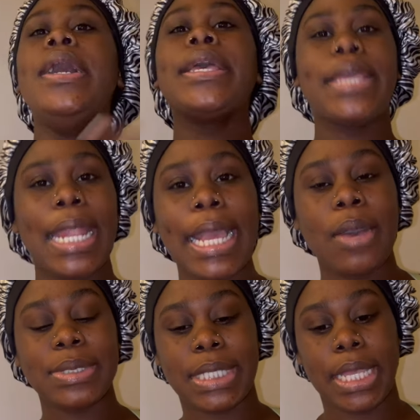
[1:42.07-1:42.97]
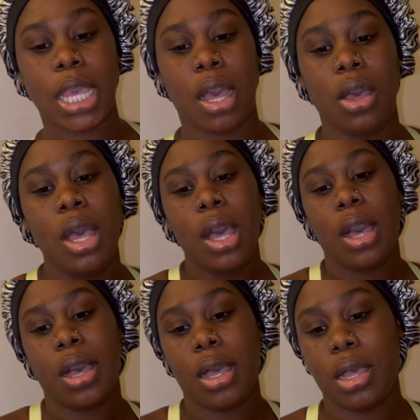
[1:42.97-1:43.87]
yeah, like I was saying, y'all.
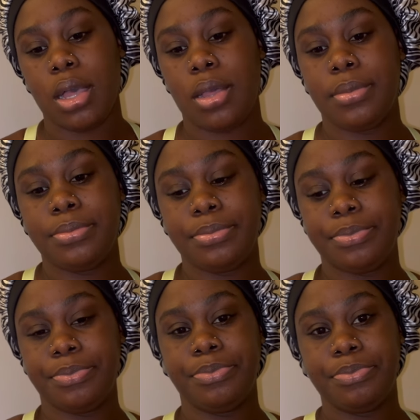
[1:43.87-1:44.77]
Um,